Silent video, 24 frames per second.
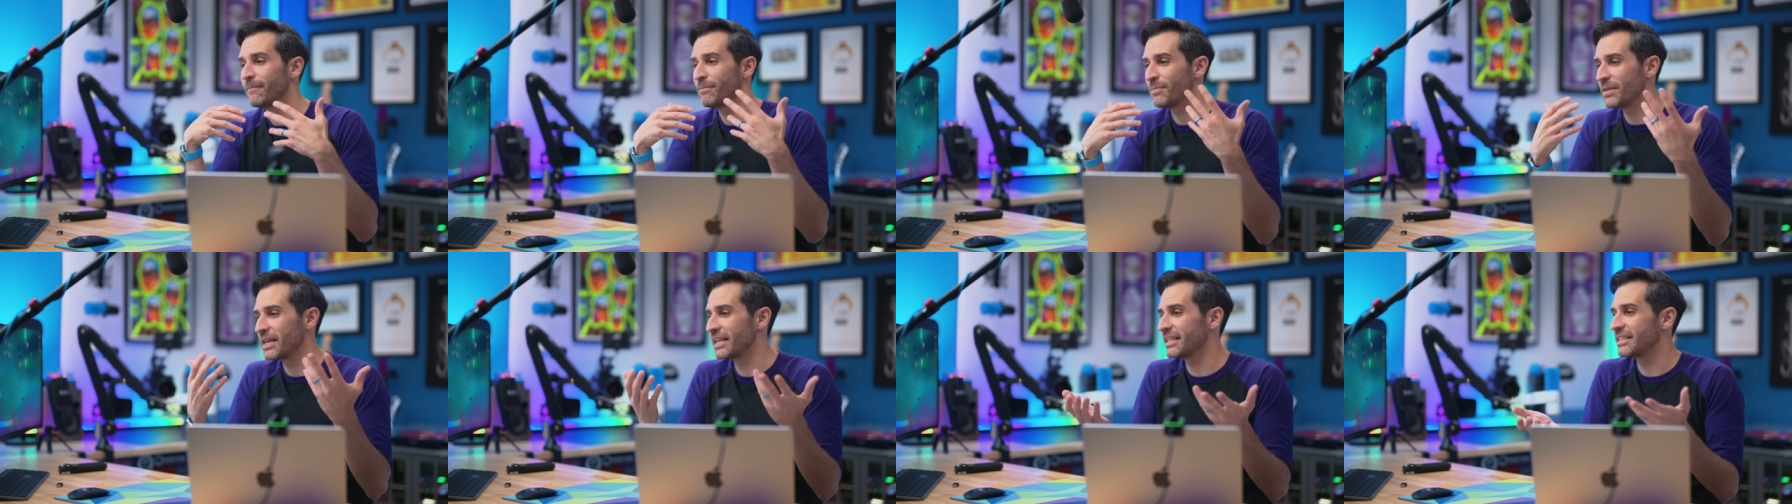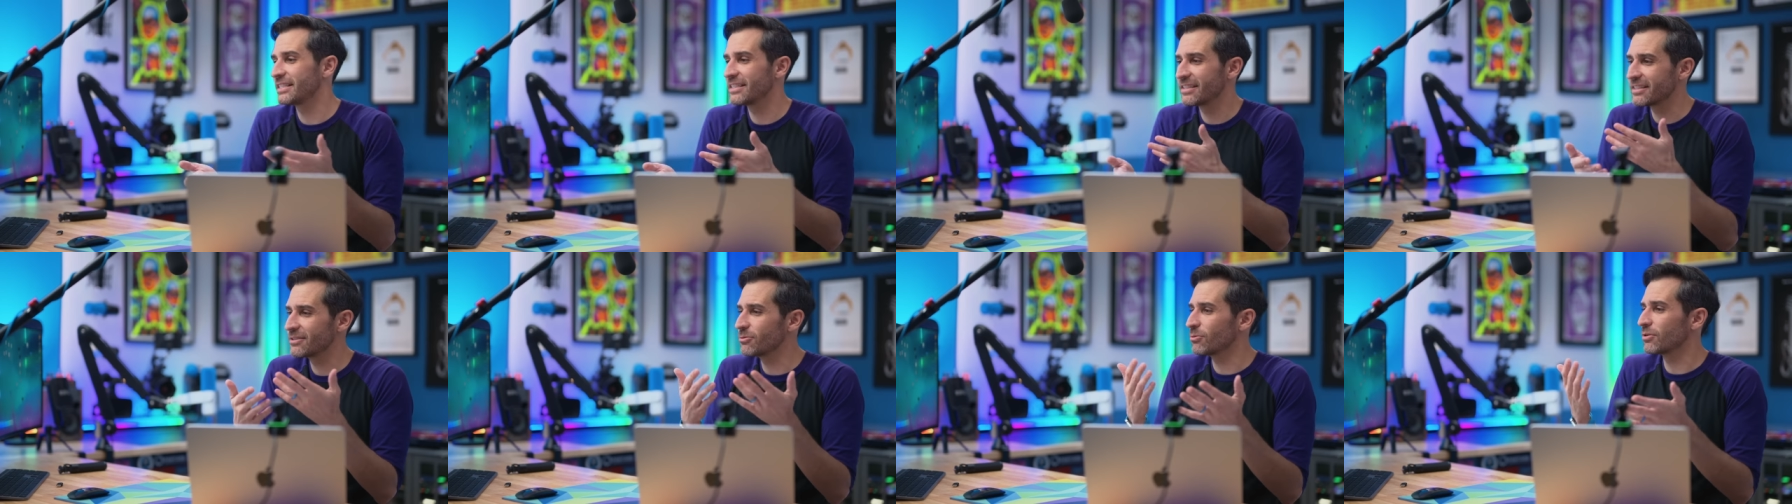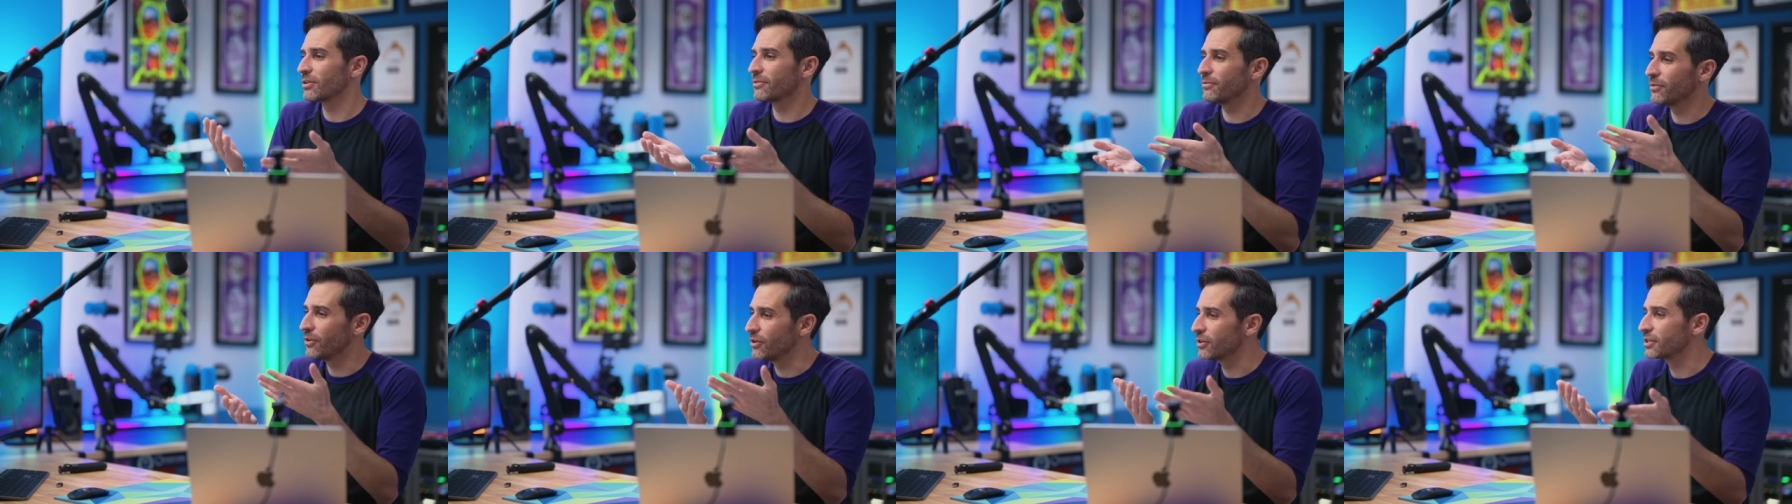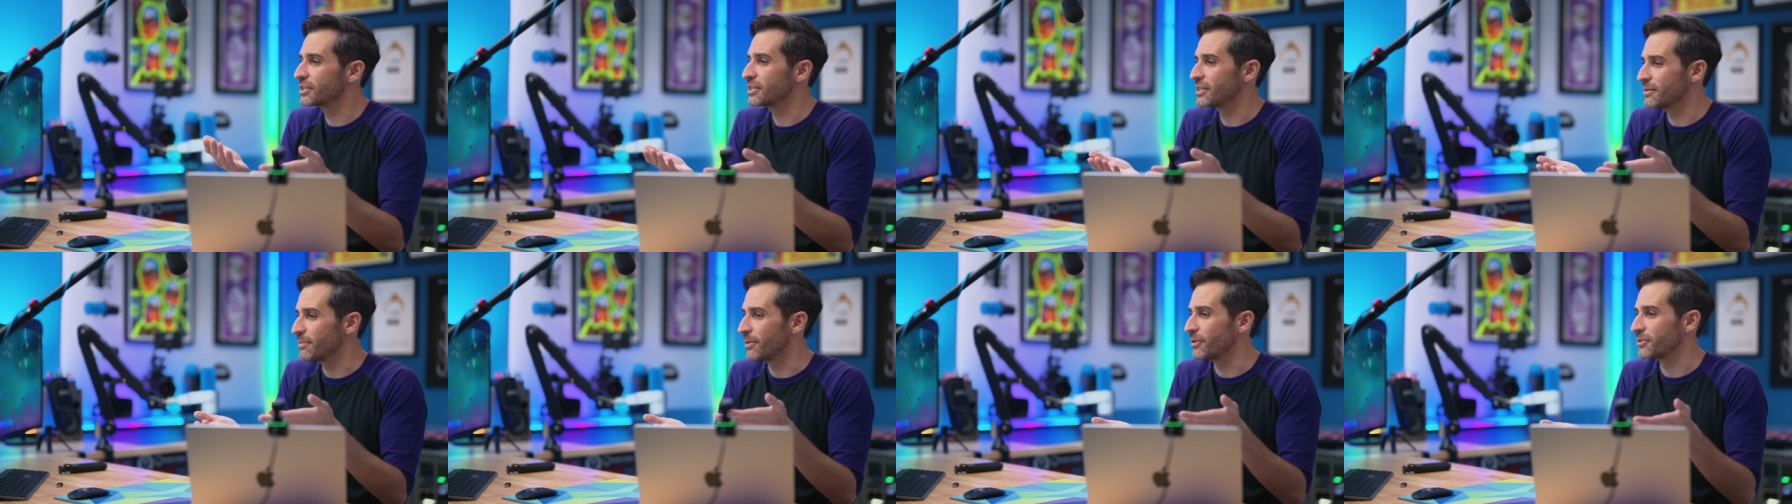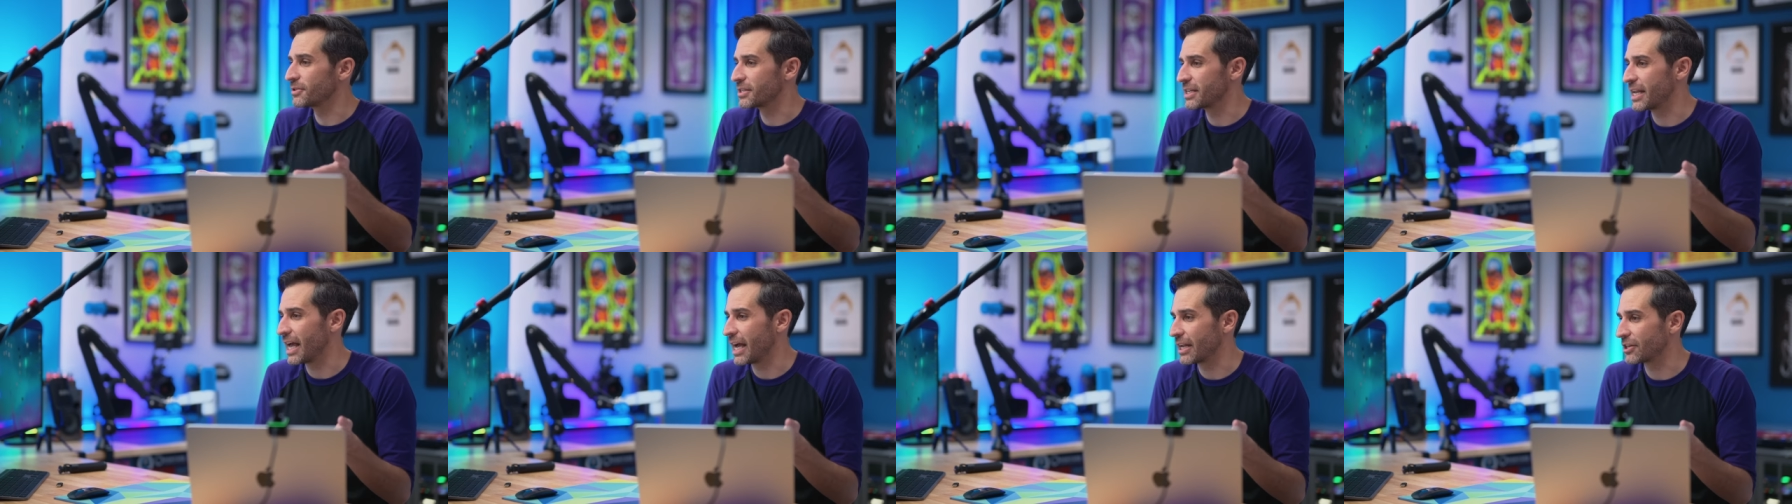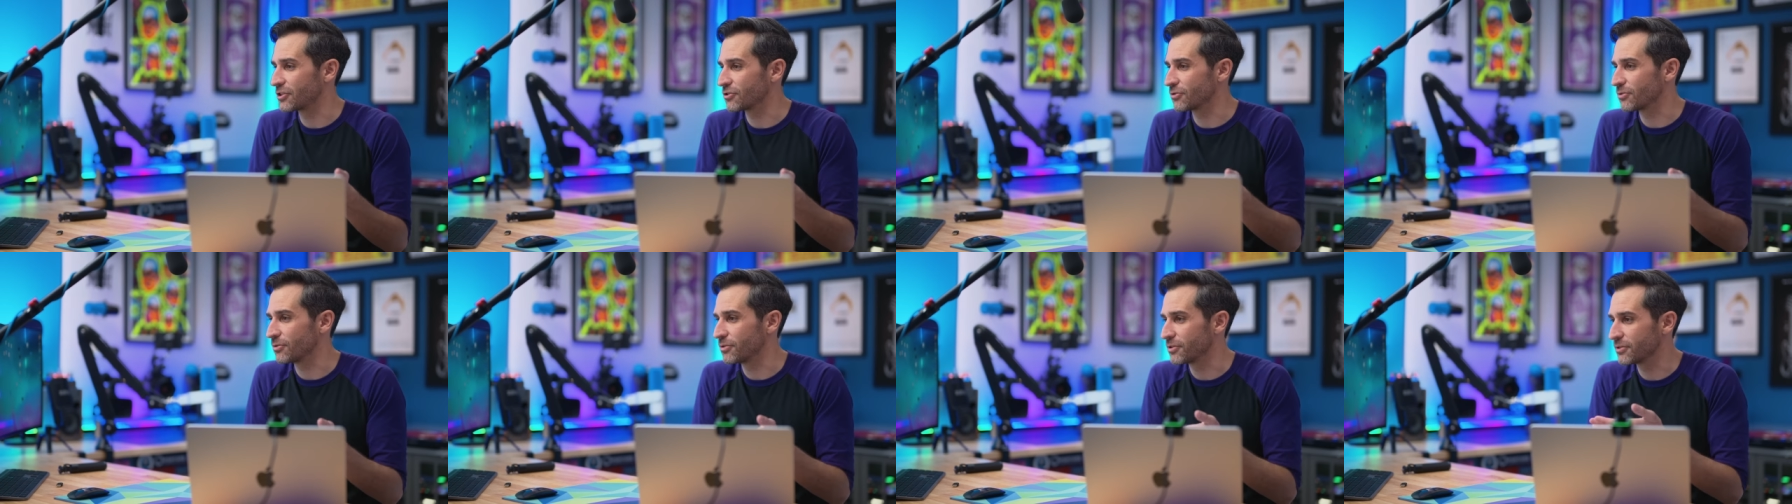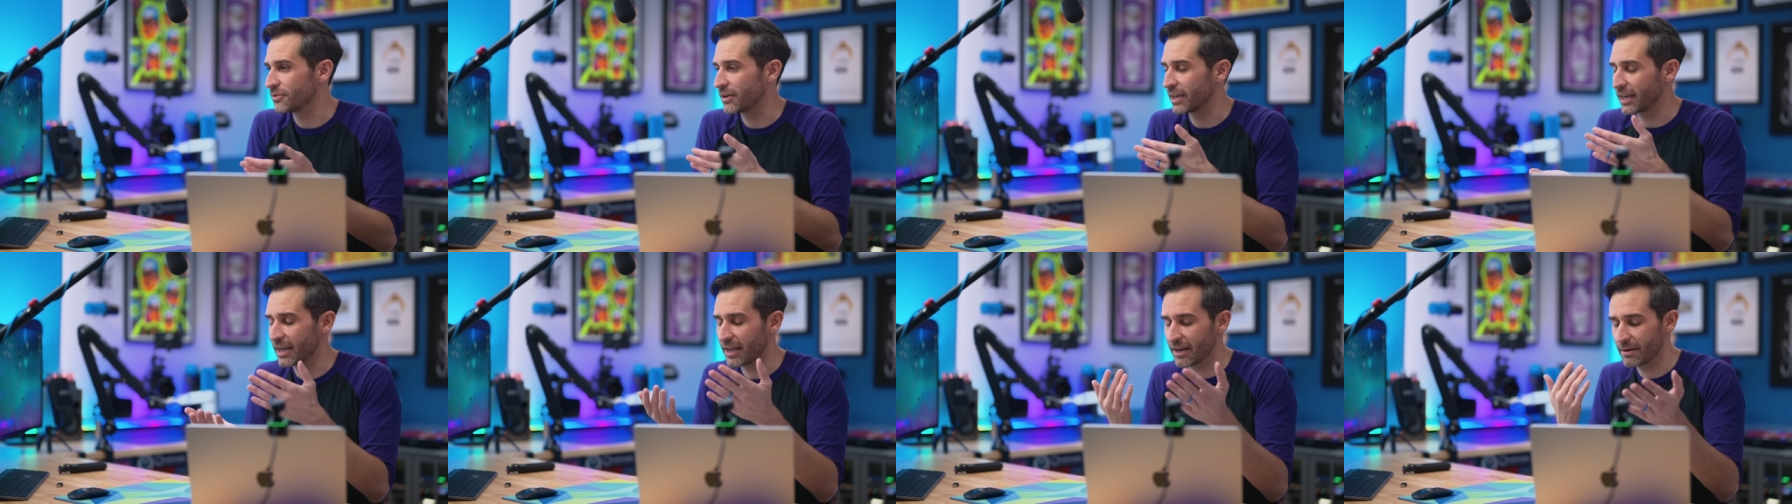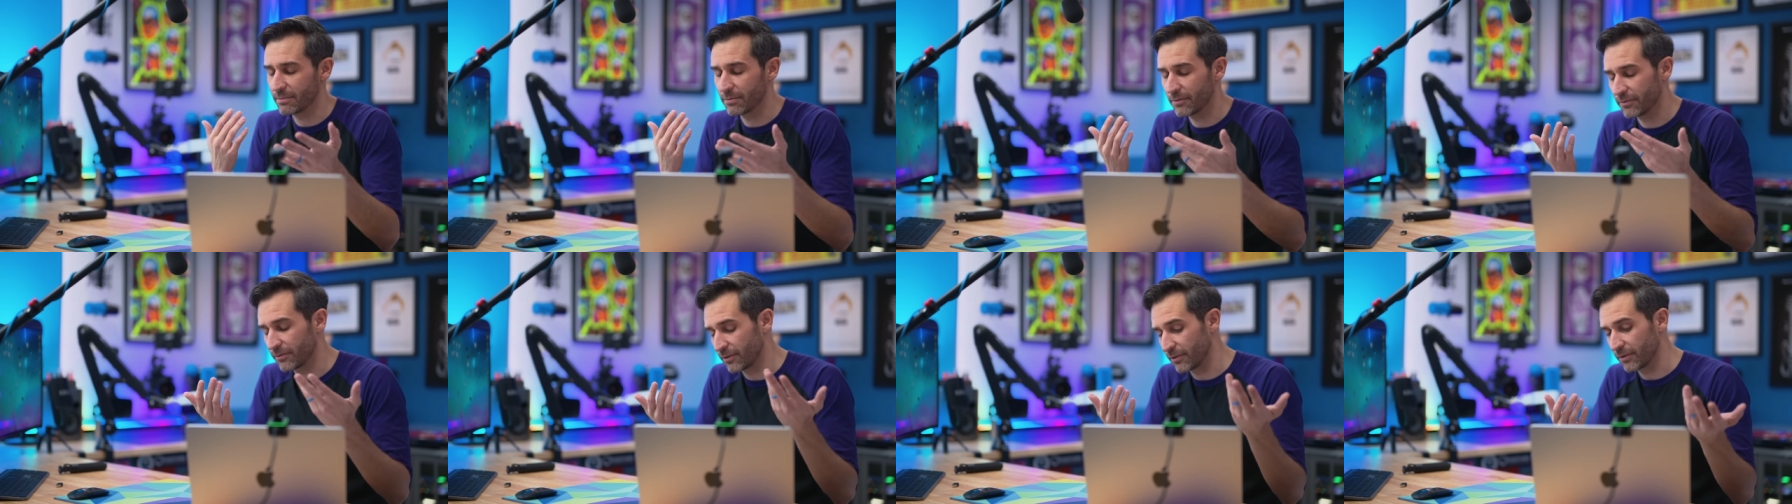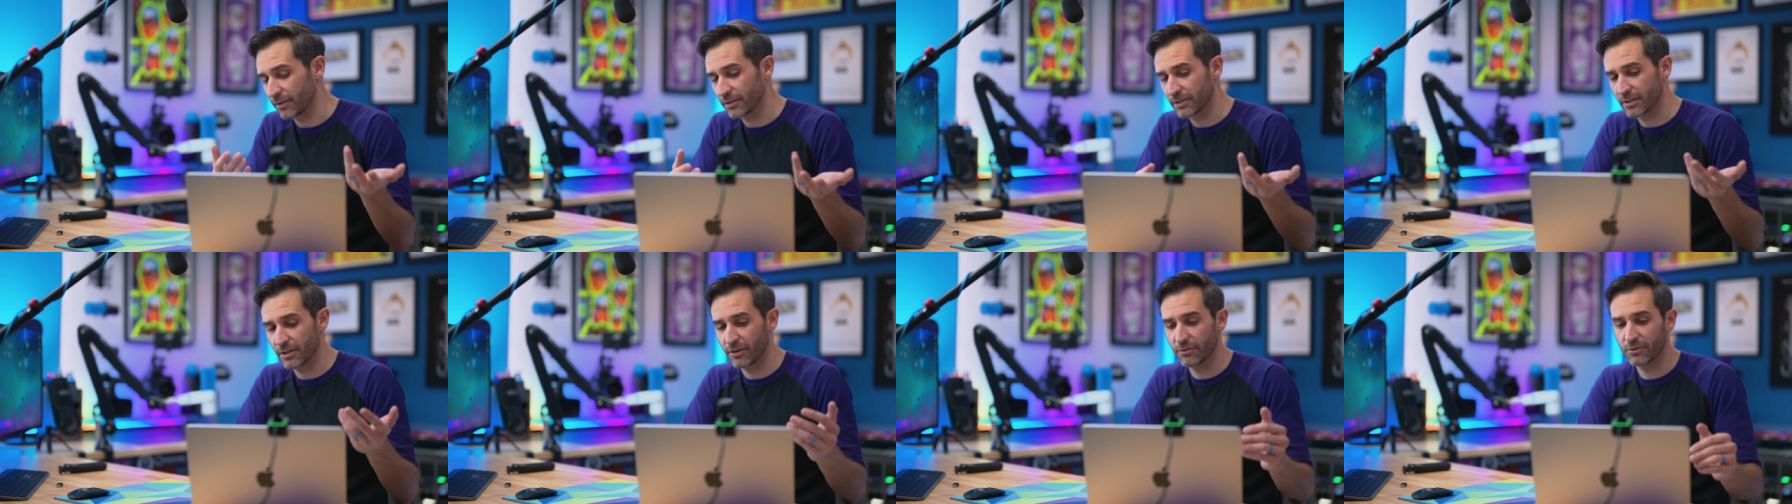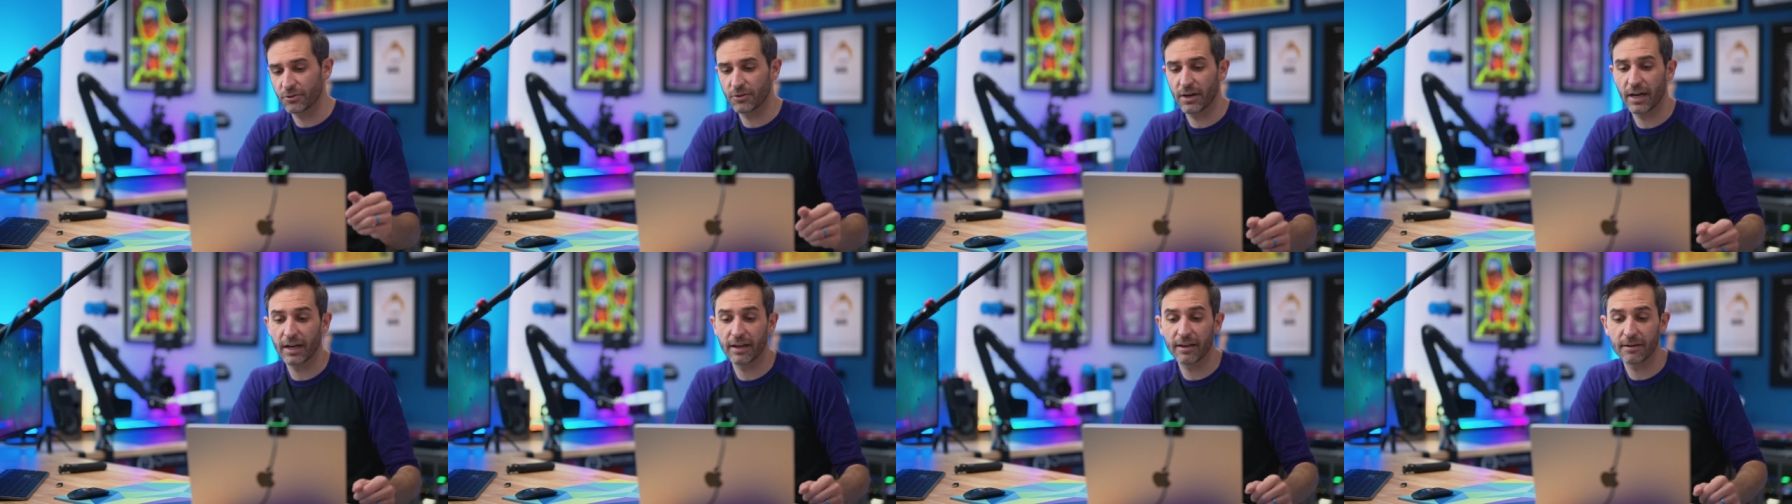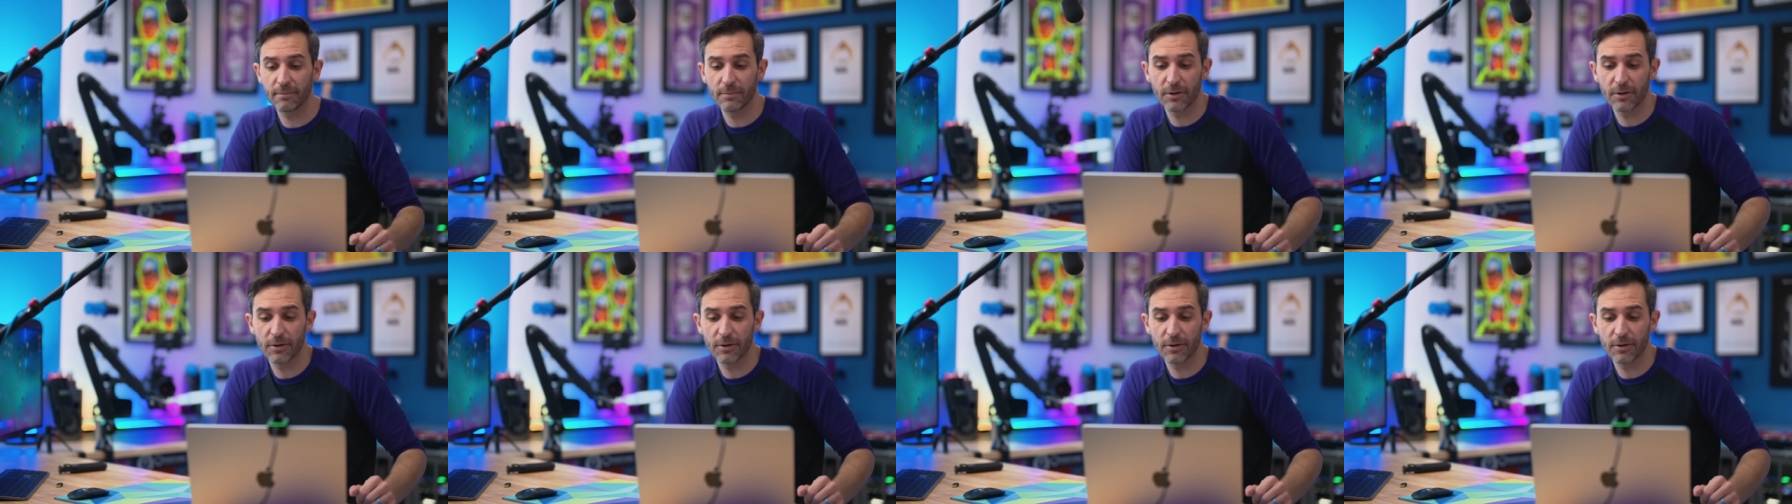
it sort of looks the most natural, so I kind of prefer the slow tracking